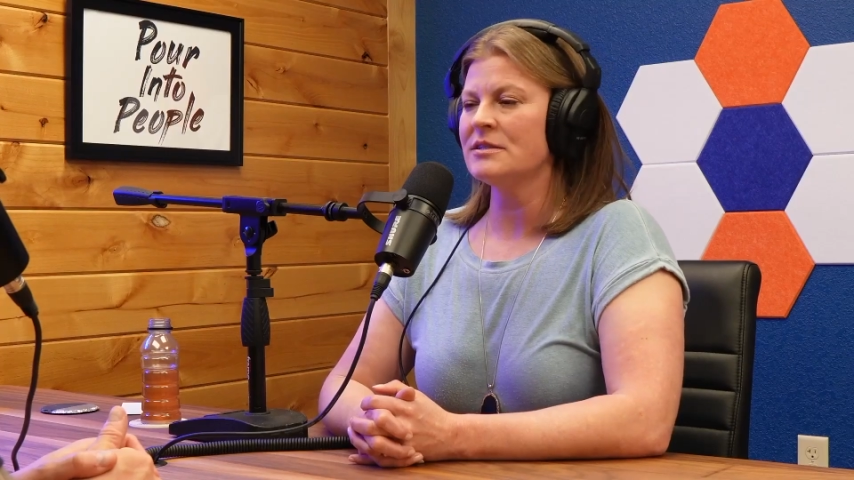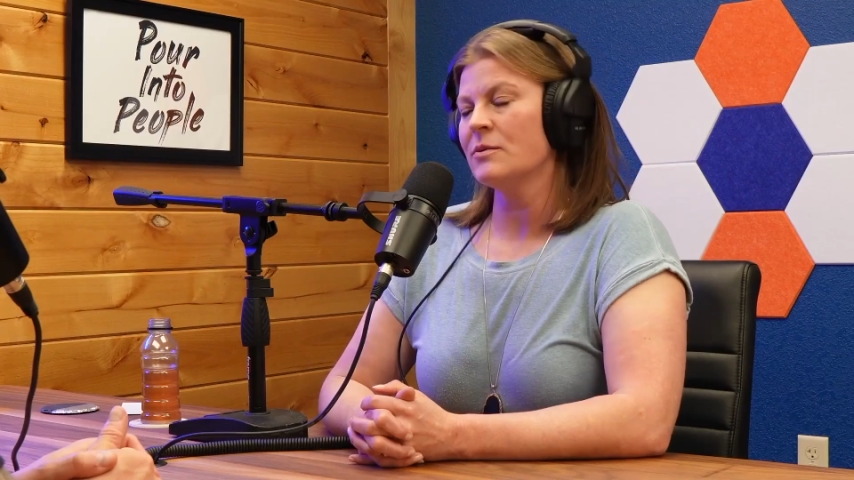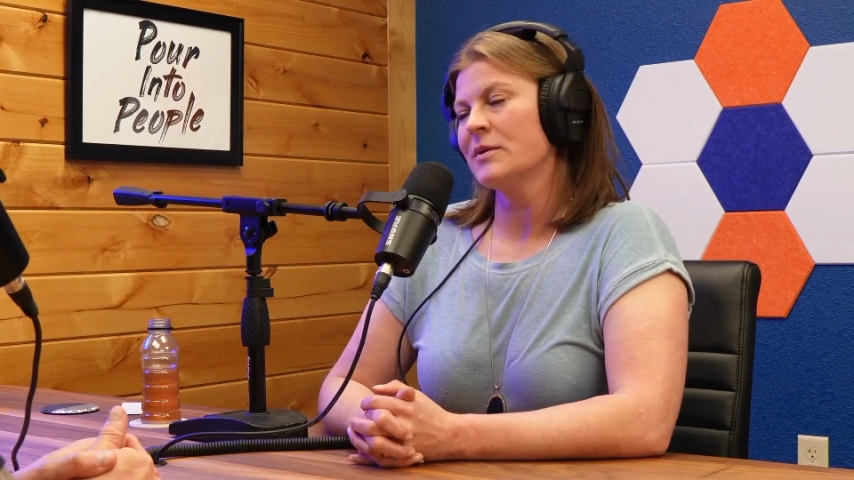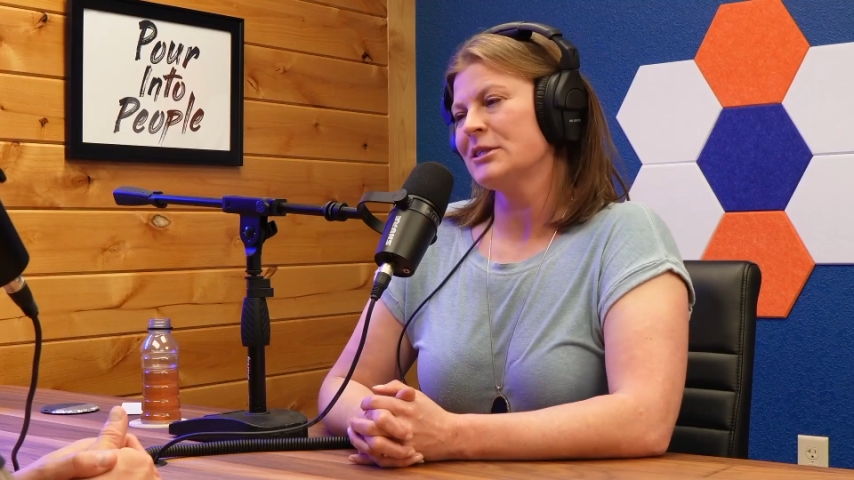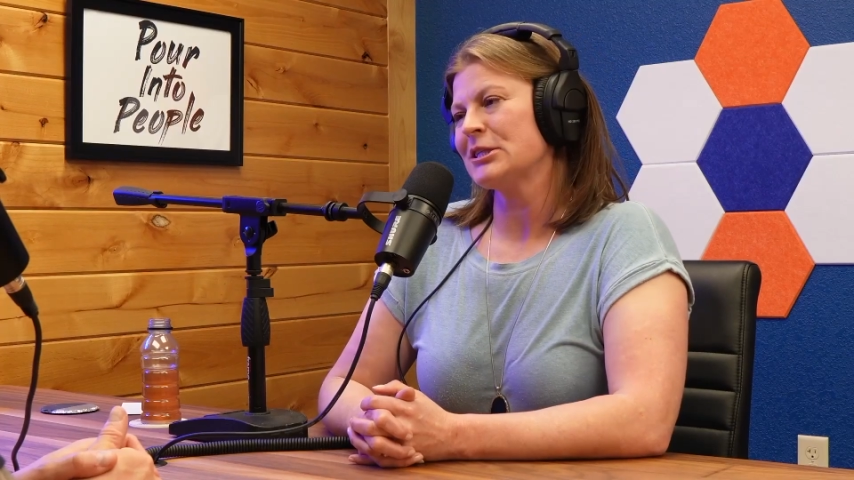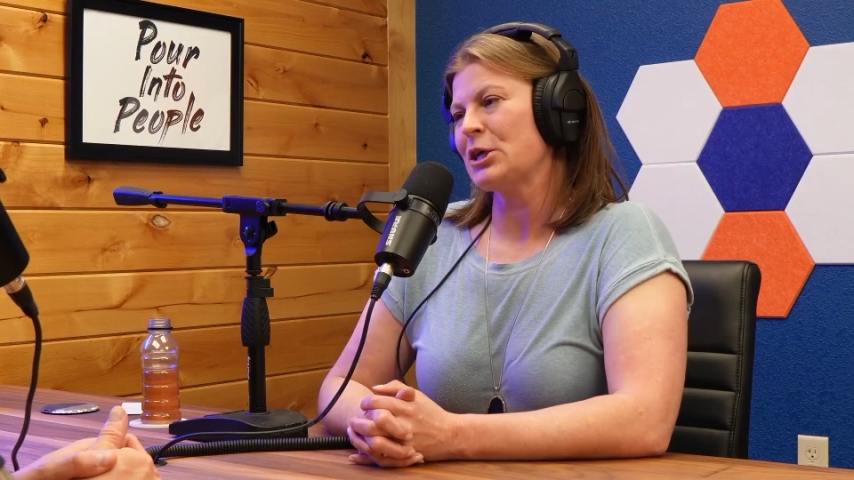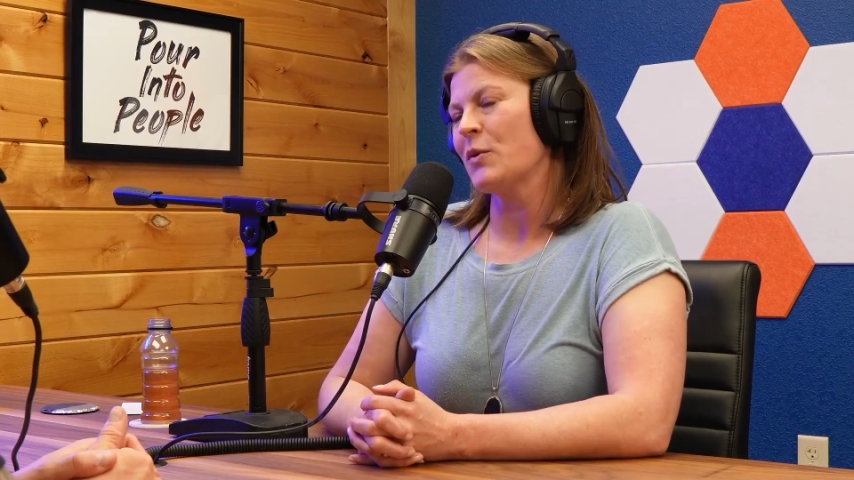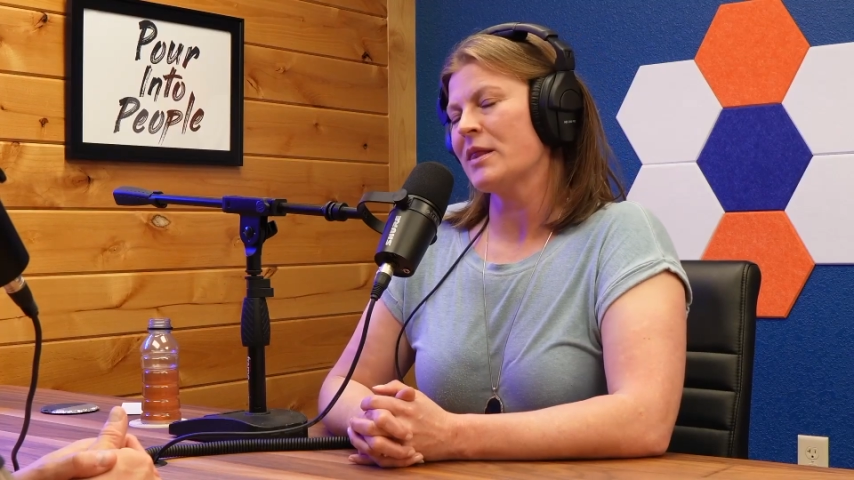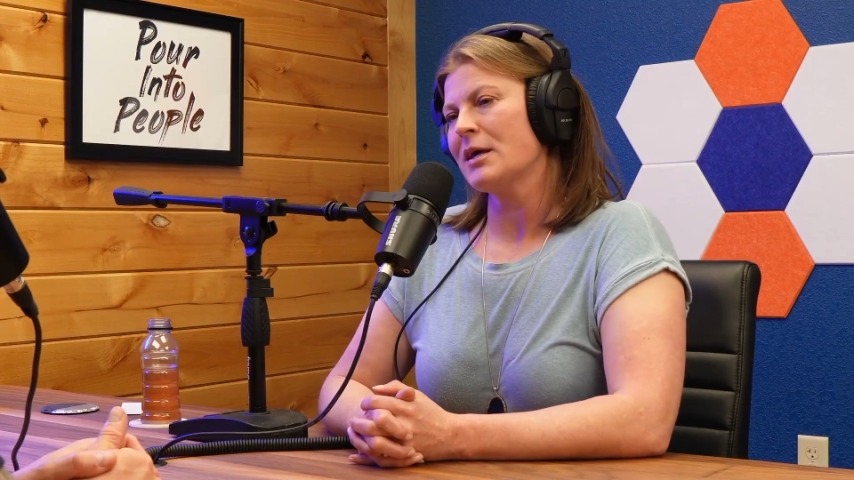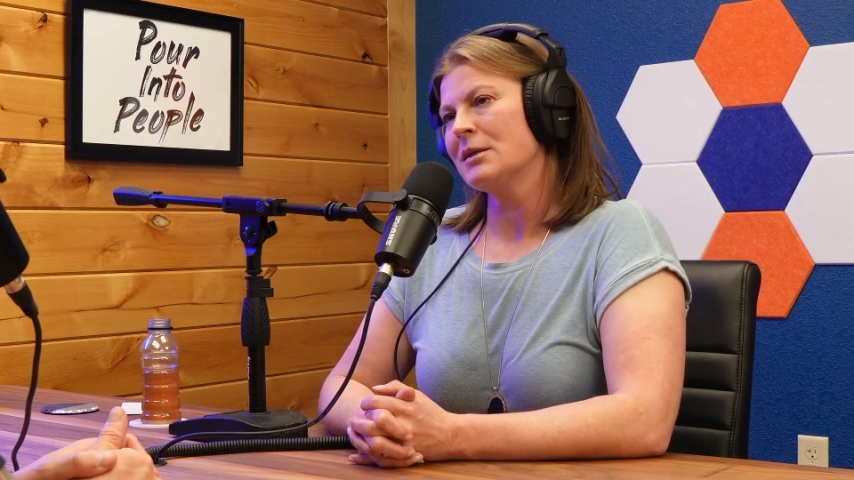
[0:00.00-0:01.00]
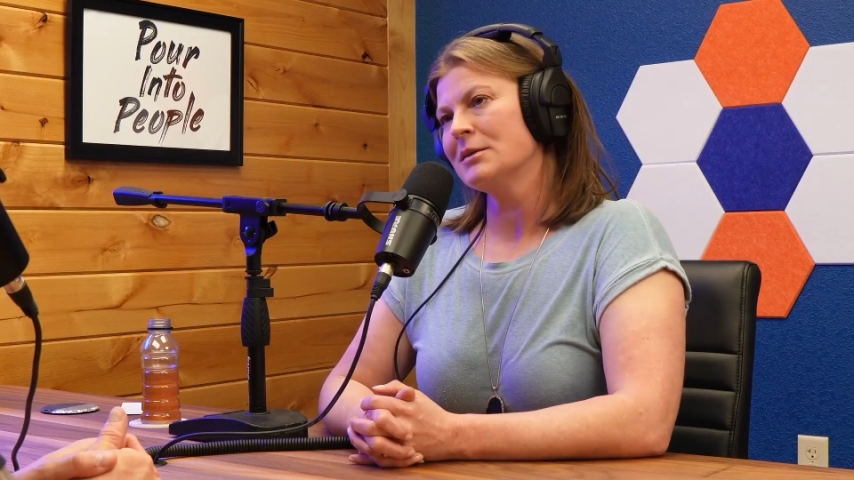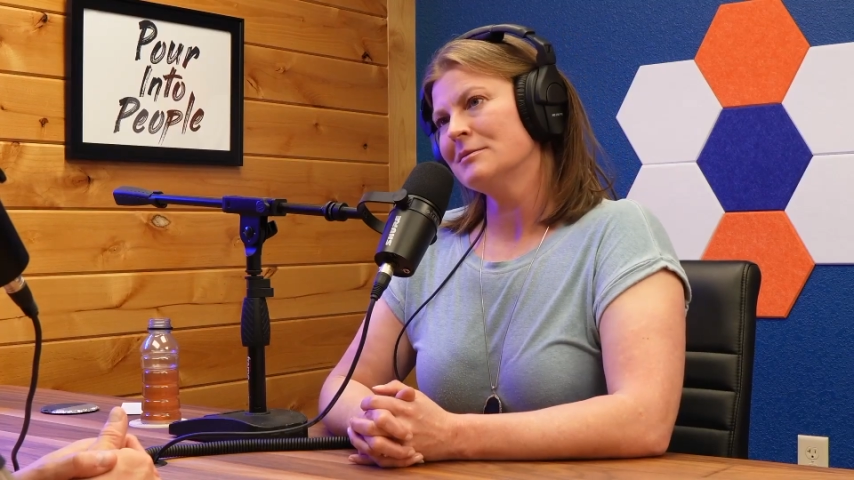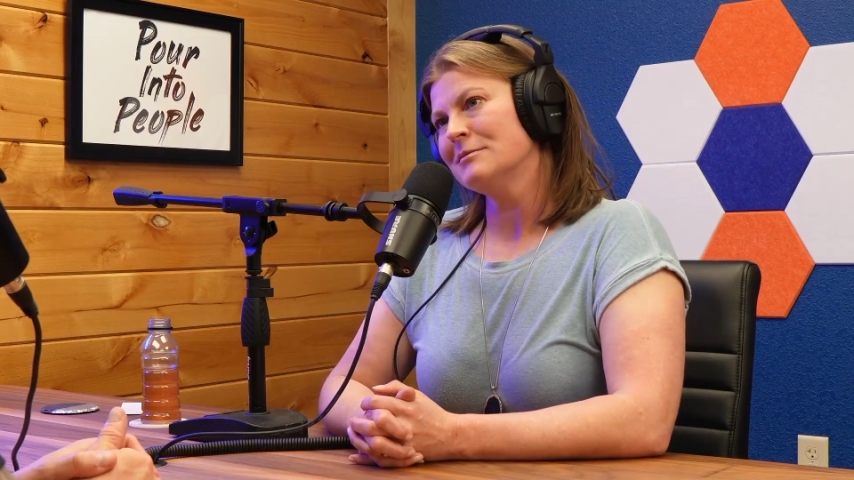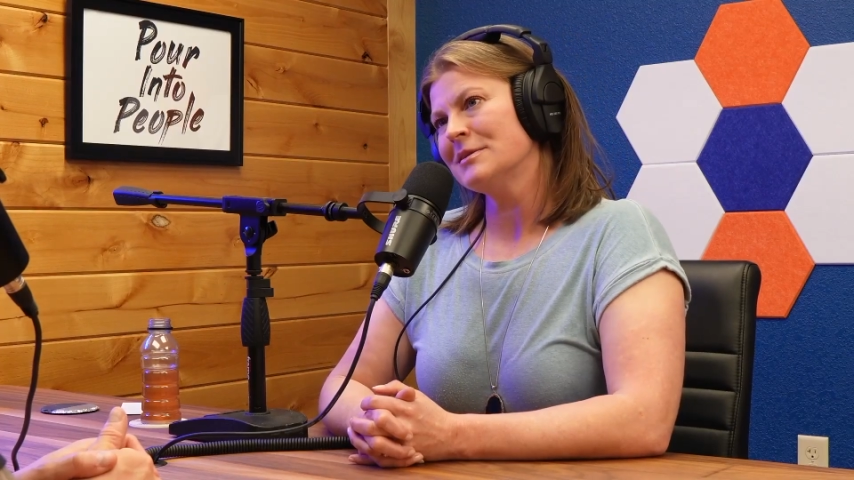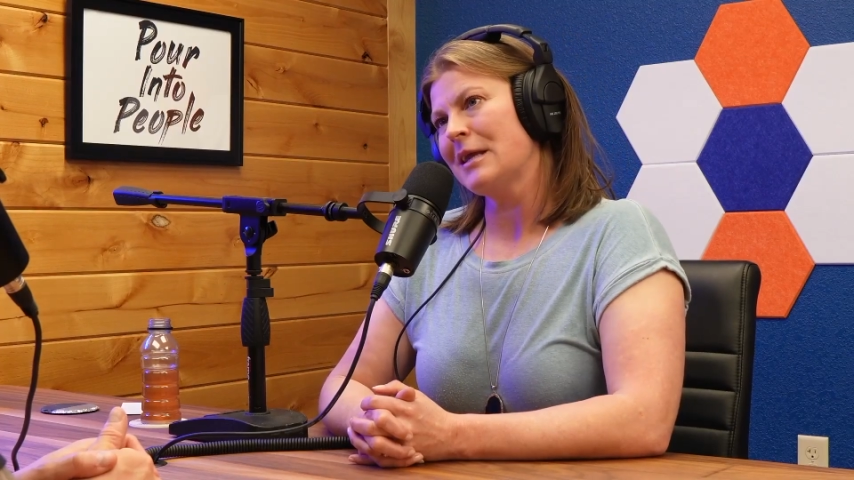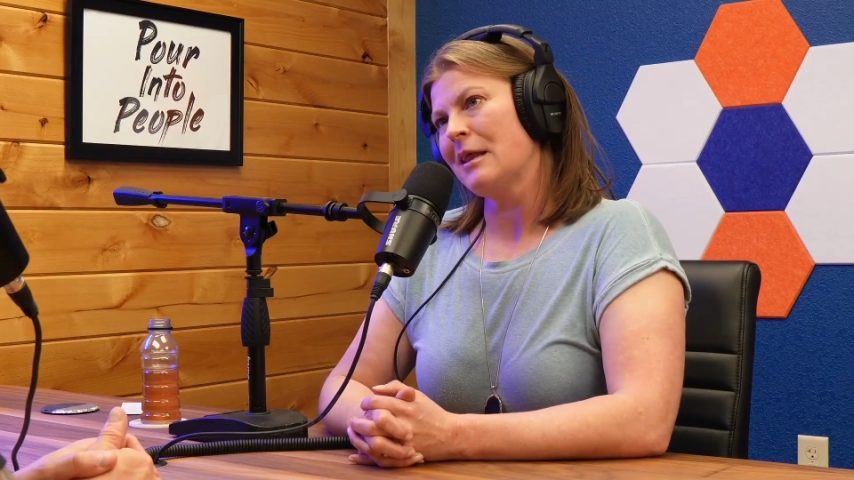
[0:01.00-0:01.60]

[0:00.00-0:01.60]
So we just go with it. It's